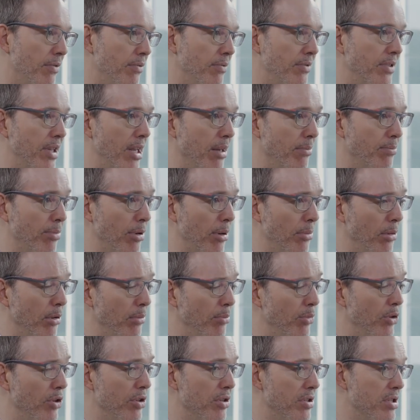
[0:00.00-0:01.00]
tech bubble
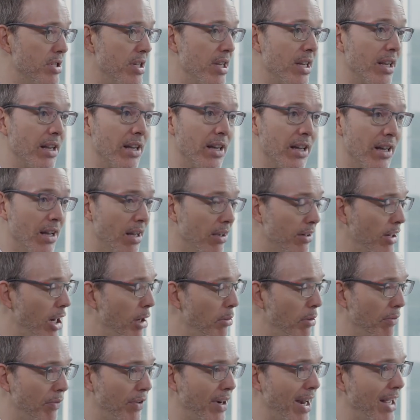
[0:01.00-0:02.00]
bursting,
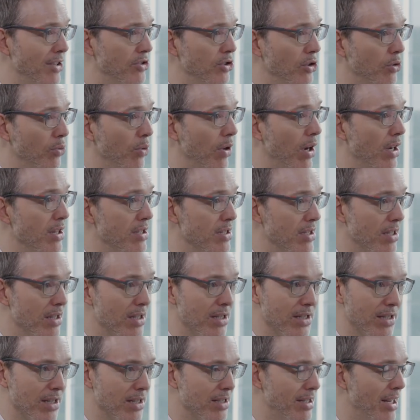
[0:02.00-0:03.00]
global financial
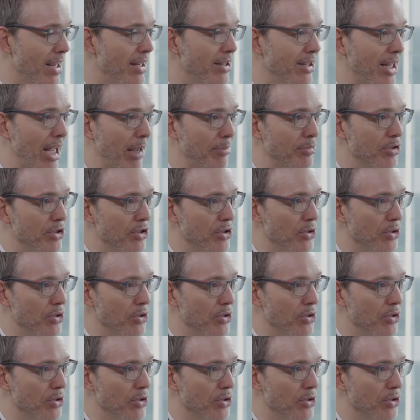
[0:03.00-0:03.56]
crisis, the state capture